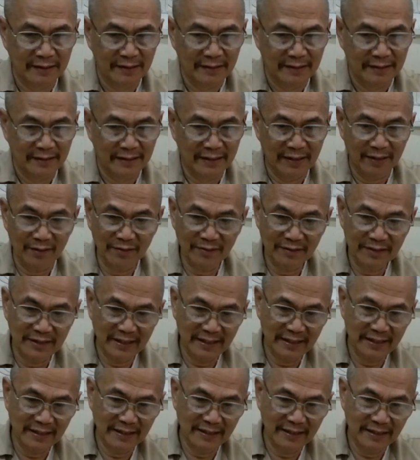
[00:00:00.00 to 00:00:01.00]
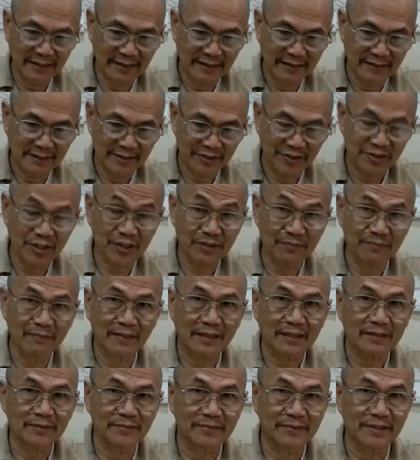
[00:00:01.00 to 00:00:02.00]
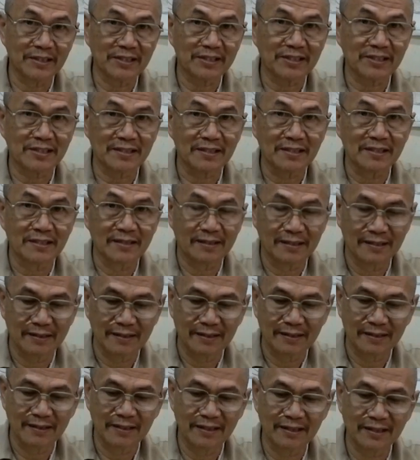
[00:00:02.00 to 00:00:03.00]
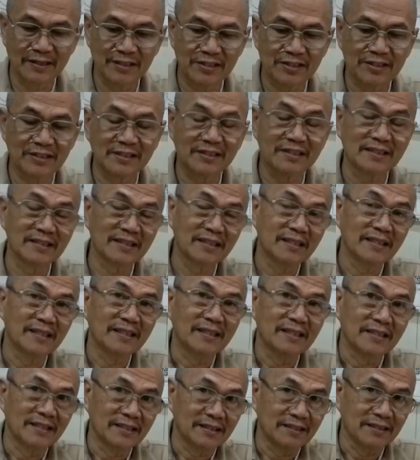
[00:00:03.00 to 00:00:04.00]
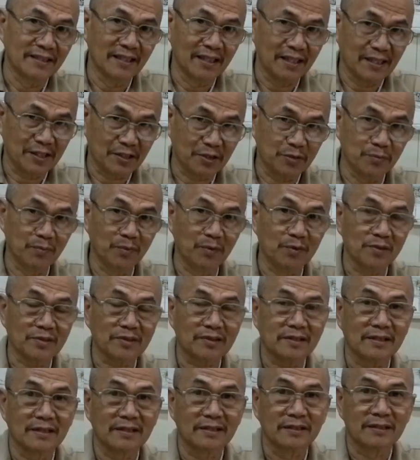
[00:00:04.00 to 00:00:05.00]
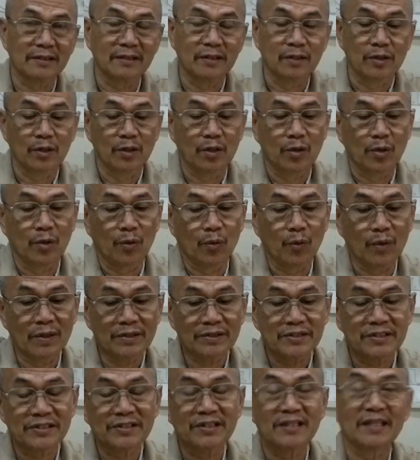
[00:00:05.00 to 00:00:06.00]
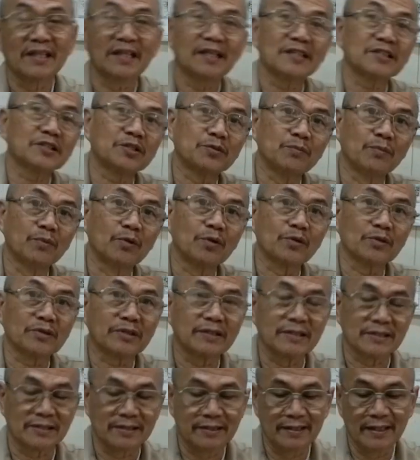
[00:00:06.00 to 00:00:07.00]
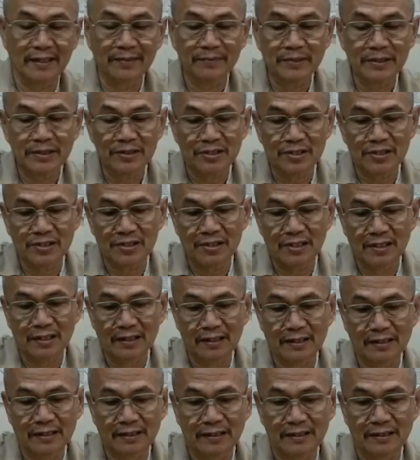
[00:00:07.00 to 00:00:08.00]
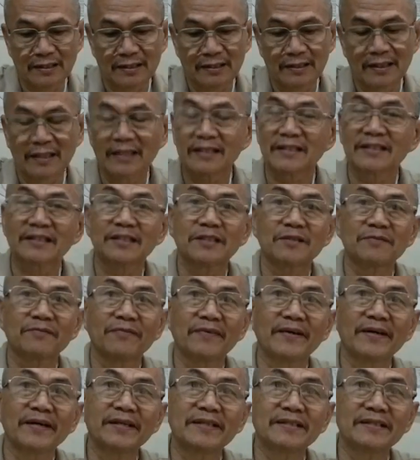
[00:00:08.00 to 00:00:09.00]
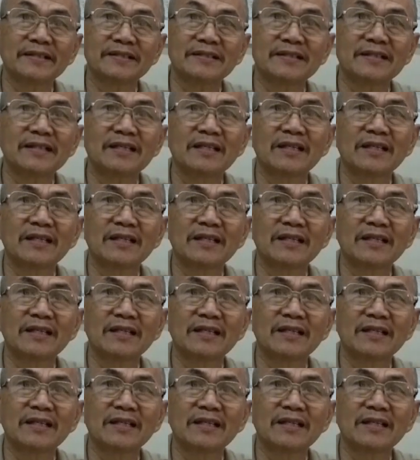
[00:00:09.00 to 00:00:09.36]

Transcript: the only setback of this is the latch bolt. Once the latch bolt is damaged, I cannot find.